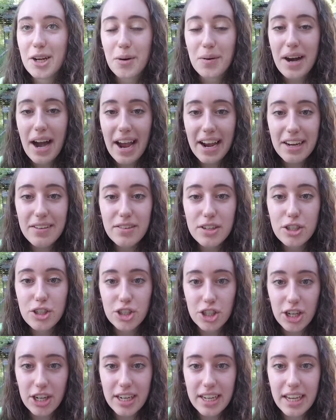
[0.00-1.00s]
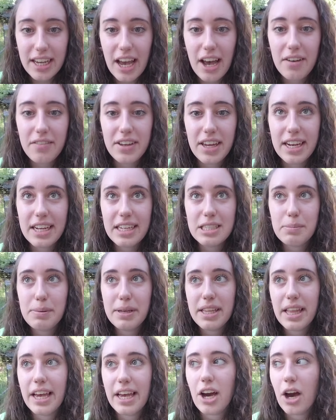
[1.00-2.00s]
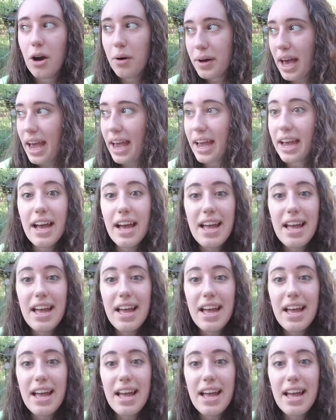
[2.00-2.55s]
kind of a journey of getting to be like, okay,